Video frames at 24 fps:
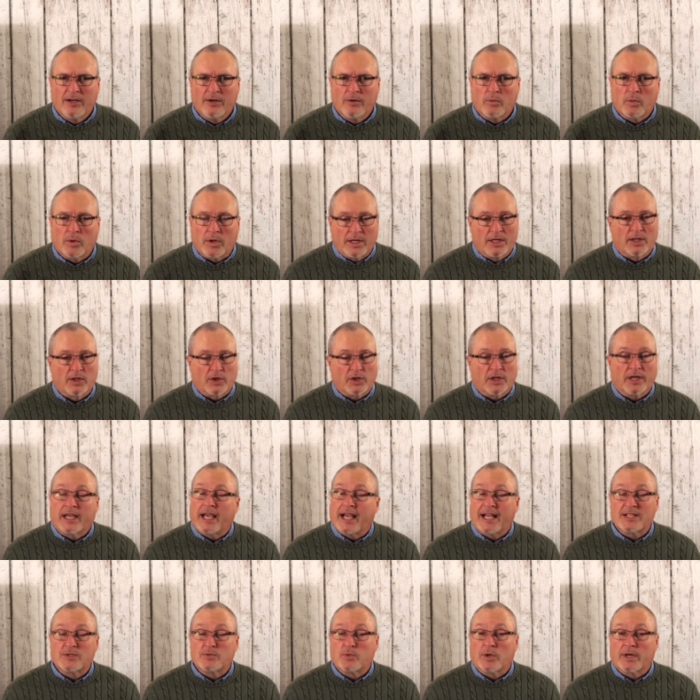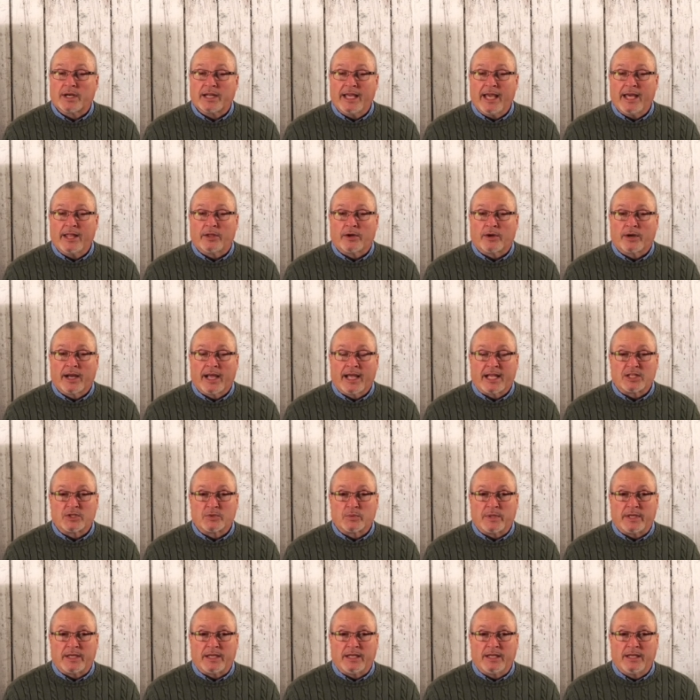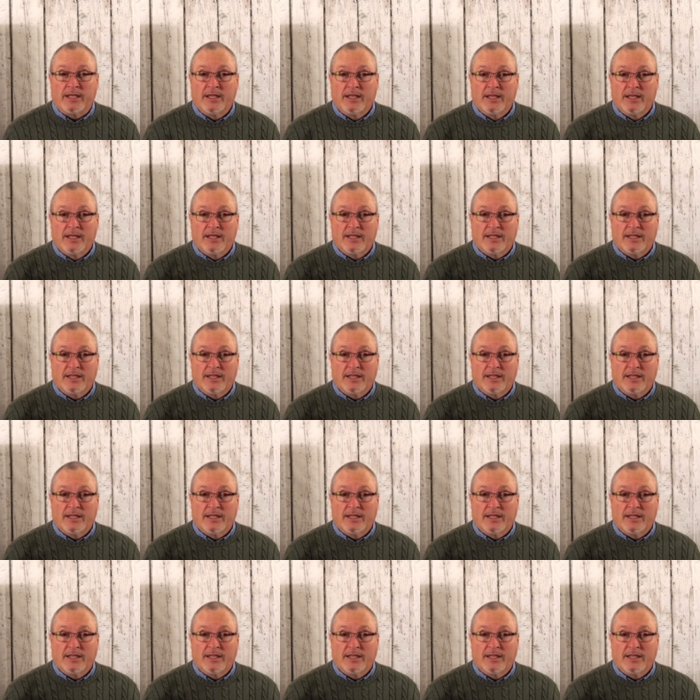we're going to look at God's Word together as we